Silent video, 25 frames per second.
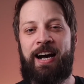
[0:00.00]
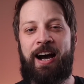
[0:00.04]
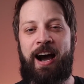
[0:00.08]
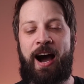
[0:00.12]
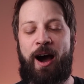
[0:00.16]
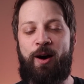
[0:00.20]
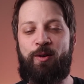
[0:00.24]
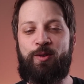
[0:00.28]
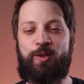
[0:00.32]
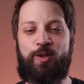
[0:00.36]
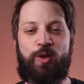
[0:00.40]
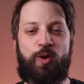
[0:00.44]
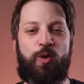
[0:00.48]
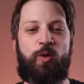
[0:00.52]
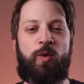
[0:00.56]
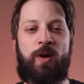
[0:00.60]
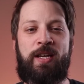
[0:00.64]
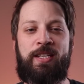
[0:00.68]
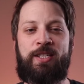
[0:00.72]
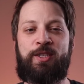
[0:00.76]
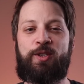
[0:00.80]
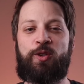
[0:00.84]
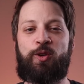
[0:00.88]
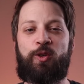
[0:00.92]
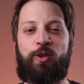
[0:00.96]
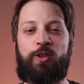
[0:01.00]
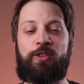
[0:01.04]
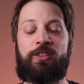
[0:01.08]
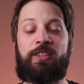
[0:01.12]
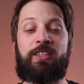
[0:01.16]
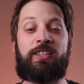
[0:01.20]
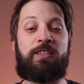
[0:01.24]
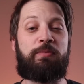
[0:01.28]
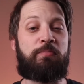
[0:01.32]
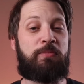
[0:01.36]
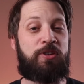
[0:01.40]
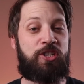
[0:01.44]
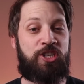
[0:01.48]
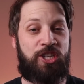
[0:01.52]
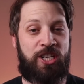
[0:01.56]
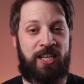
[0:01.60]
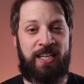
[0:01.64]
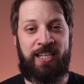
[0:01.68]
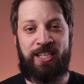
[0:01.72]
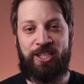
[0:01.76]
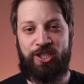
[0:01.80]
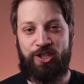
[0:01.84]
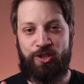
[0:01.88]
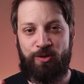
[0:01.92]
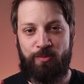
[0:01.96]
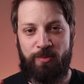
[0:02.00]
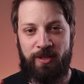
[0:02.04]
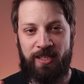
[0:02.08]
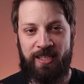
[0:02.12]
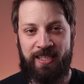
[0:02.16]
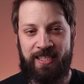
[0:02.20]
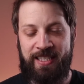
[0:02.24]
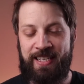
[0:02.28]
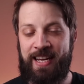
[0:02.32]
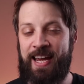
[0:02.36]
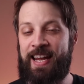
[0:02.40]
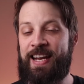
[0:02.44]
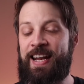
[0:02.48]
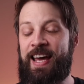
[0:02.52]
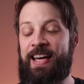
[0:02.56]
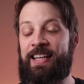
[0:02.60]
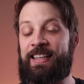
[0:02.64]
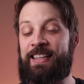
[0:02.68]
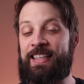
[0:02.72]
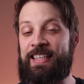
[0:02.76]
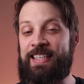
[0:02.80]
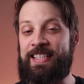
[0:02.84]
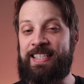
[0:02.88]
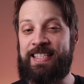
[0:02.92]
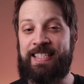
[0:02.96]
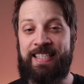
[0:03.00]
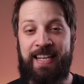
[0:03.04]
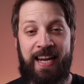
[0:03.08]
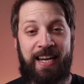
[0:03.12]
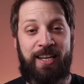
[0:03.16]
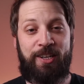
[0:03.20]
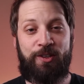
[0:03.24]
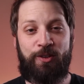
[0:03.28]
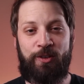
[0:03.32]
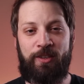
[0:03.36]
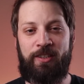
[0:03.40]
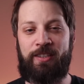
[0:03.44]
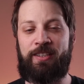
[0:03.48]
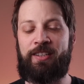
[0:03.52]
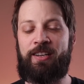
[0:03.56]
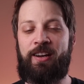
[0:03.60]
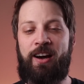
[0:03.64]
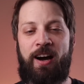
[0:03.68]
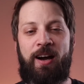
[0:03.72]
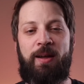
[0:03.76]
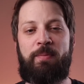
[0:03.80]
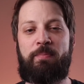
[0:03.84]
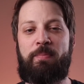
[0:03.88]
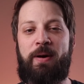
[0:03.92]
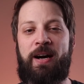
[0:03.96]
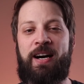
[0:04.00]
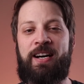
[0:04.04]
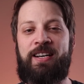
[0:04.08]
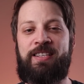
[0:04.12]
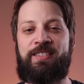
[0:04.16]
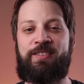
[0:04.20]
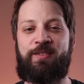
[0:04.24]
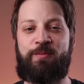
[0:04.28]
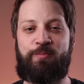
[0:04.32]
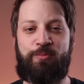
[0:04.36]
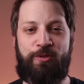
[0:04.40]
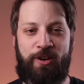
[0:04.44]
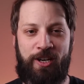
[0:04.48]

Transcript: I was always taught that the machine should be set at the sacred nine bars of